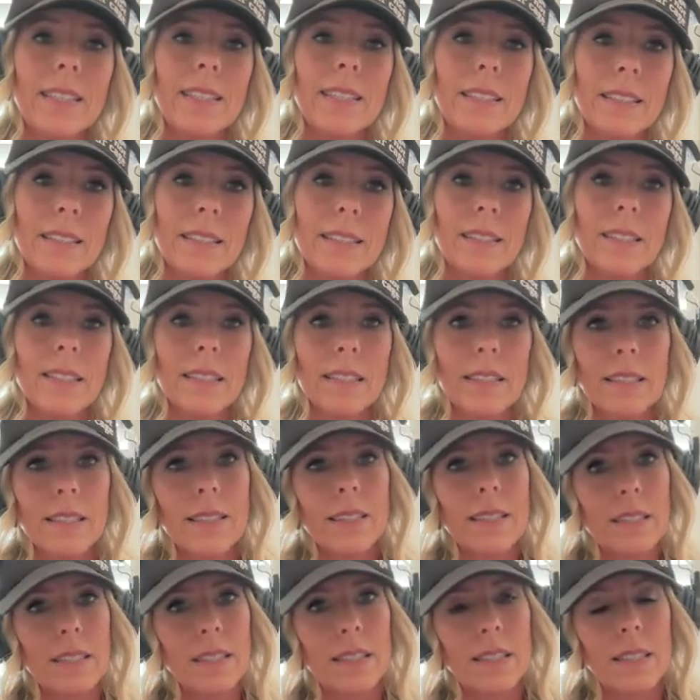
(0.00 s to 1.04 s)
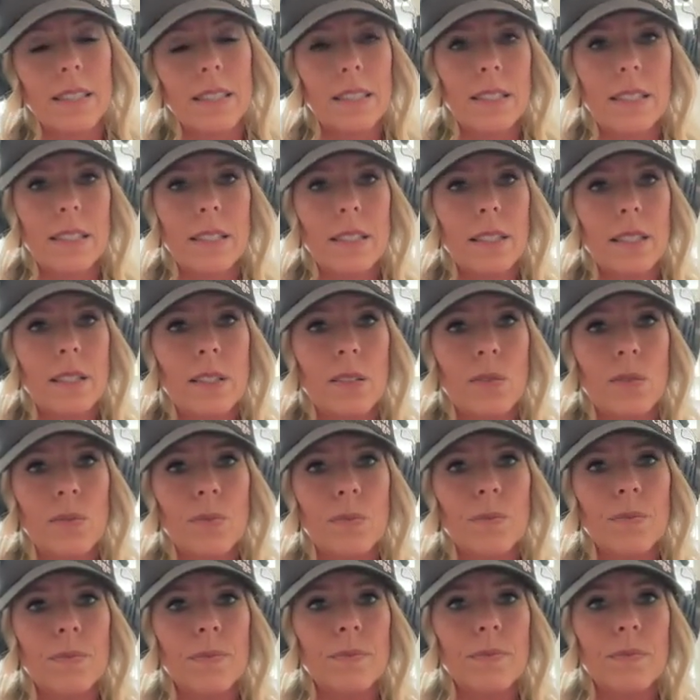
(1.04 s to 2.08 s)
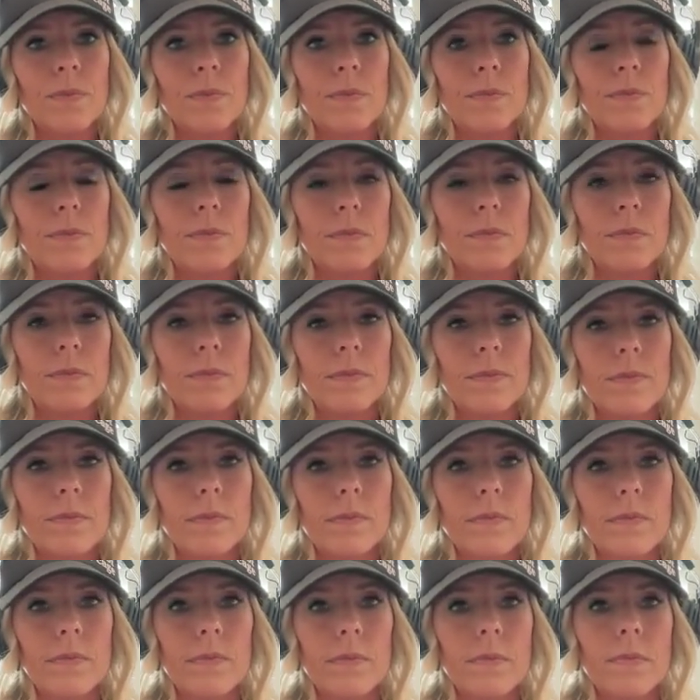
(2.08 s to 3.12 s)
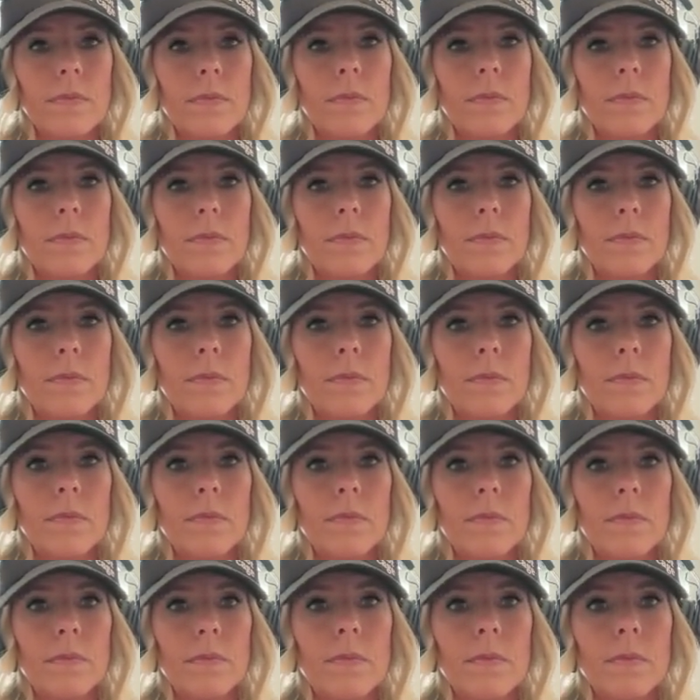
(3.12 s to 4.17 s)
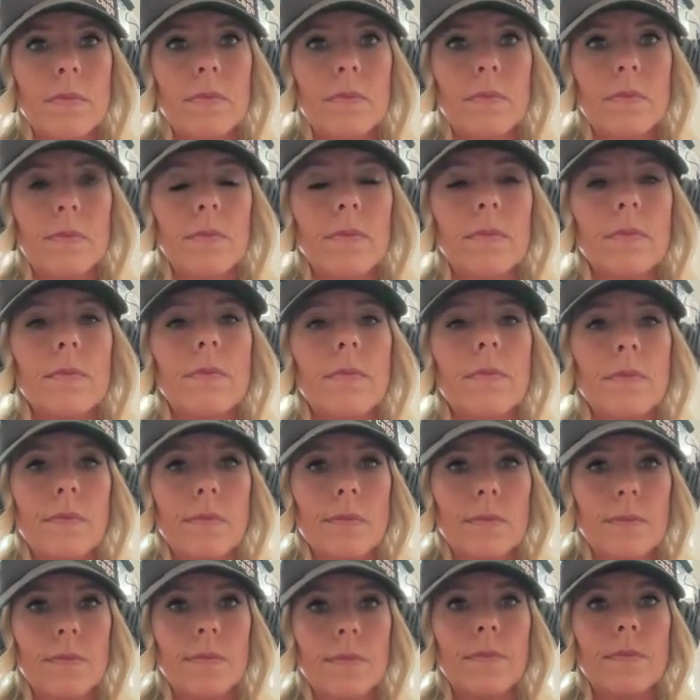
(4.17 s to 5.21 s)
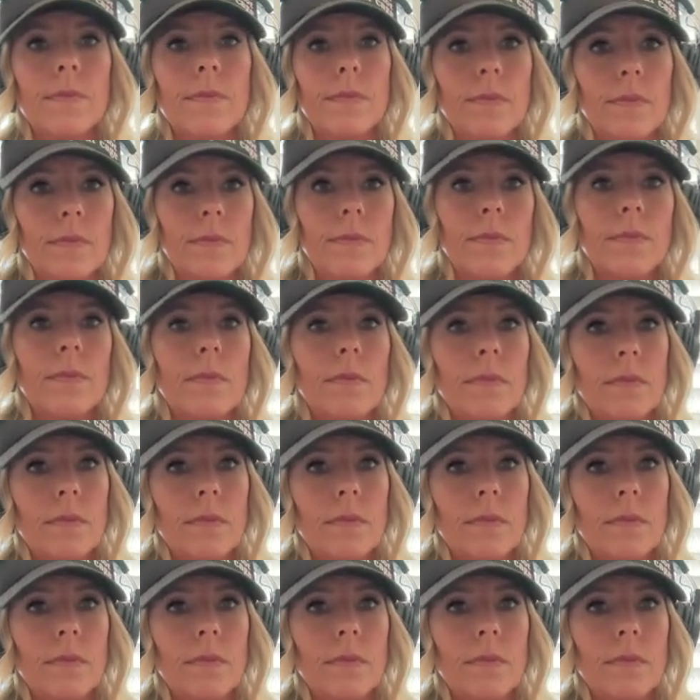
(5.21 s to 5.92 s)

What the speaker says: [no speech]